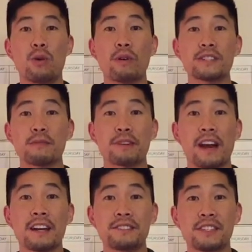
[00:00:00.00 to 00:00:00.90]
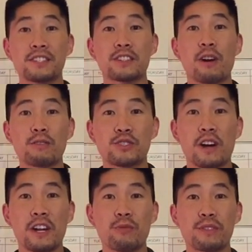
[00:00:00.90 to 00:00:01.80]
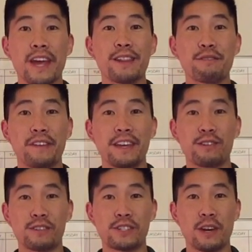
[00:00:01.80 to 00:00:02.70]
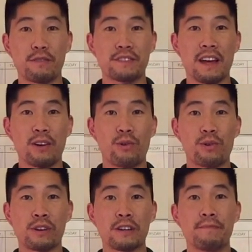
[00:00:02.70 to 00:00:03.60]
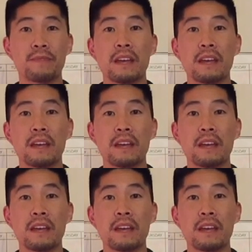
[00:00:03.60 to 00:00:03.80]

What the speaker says: What's up, guys? This is Coach Donny with ElevateYourself.org.